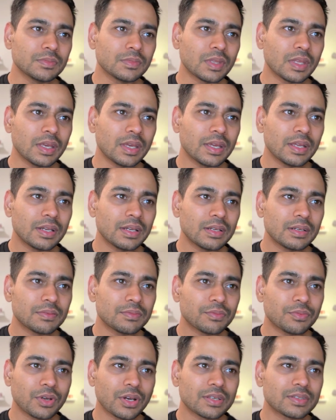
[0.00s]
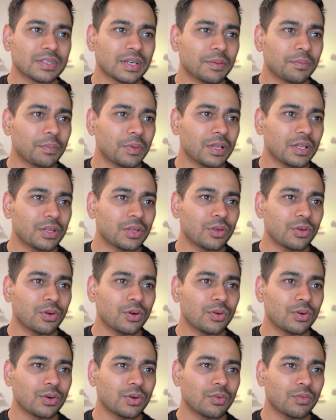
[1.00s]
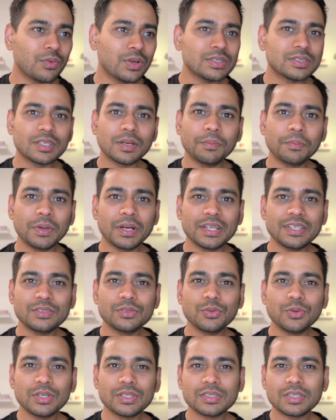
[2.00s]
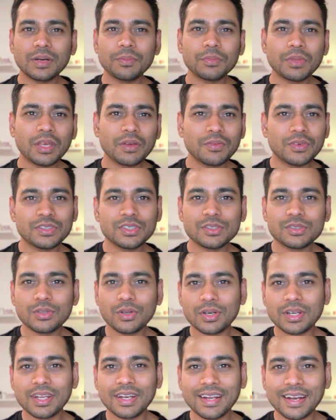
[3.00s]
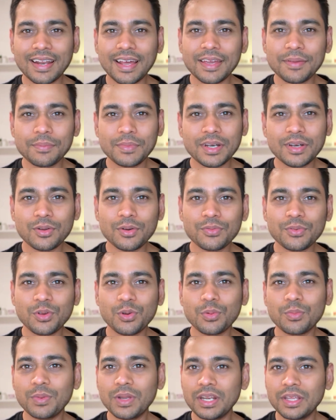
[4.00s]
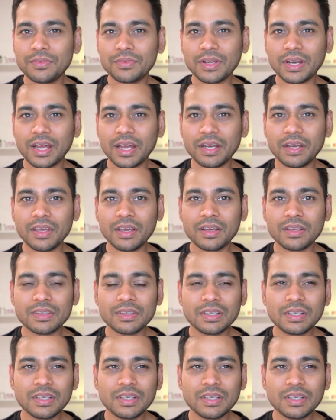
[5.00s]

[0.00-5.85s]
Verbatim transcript: and for example you when somebody is doing something which is not in alignment of your belief and idea